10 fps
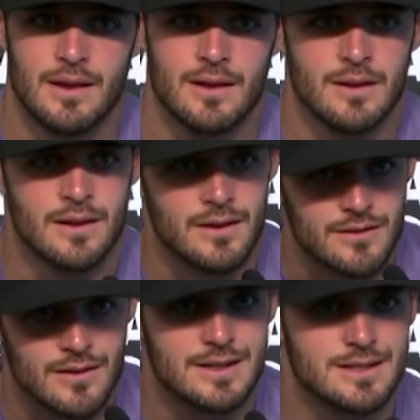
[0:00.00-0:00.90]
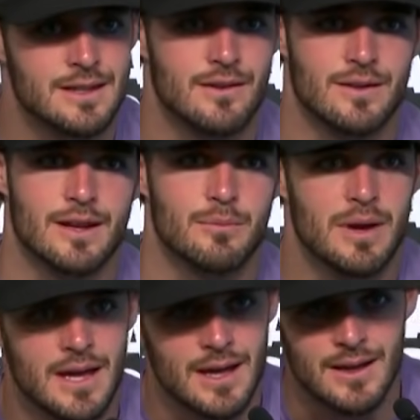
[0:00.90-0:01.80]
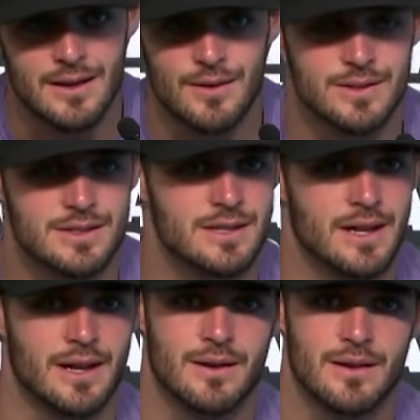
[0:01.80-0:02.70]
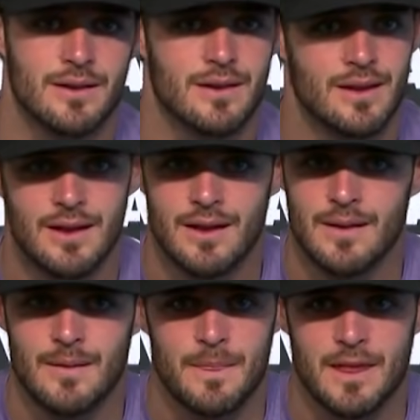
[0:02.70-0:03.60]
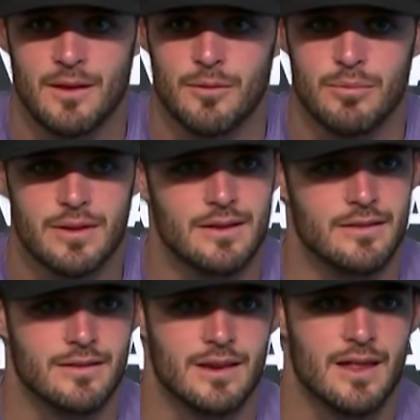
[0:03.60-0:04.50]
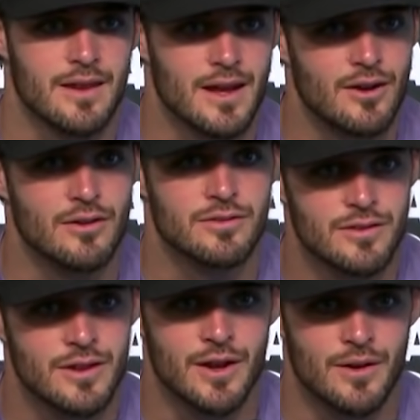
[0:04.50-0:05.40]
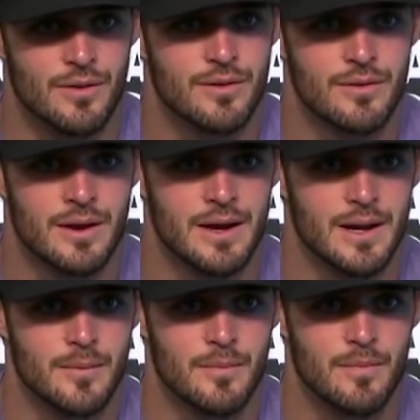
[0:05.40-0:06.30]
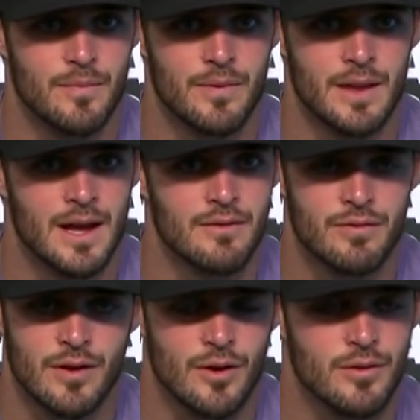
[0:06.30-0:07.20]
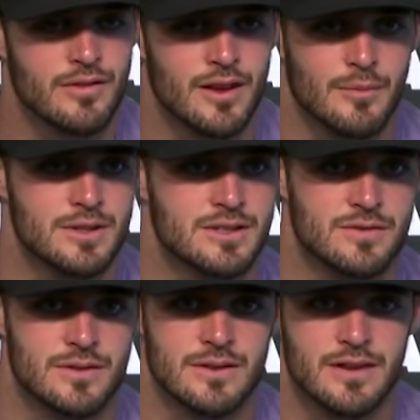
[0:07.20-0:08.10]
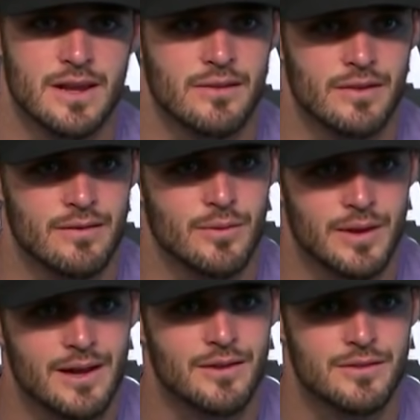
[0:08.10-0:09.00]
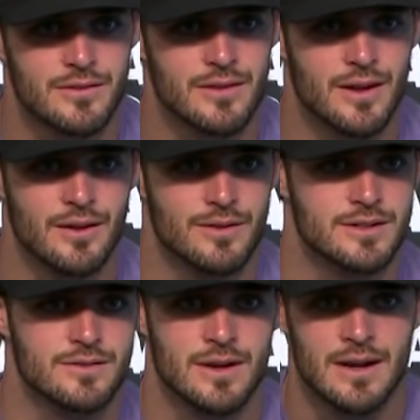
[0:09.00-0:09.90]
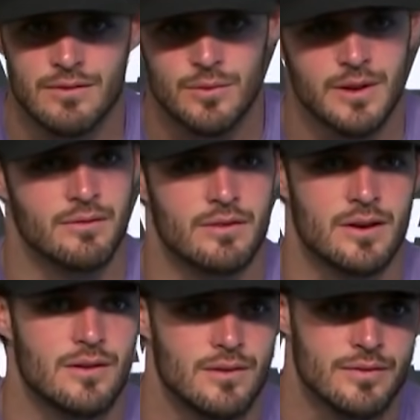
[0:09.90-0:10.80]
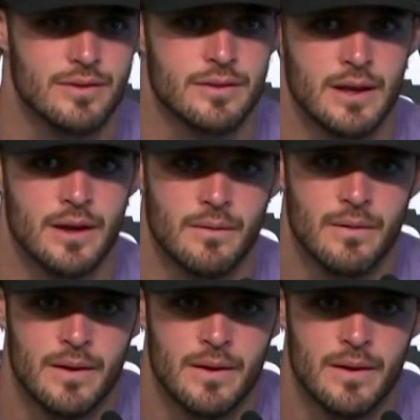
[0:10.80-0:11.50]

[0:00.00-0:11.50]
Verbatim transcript: goodness gracious. You know, like man. You know, just like can we please nothing else you know um, not for our own sake but just for the sake of everyone else you know just for everyone involved you know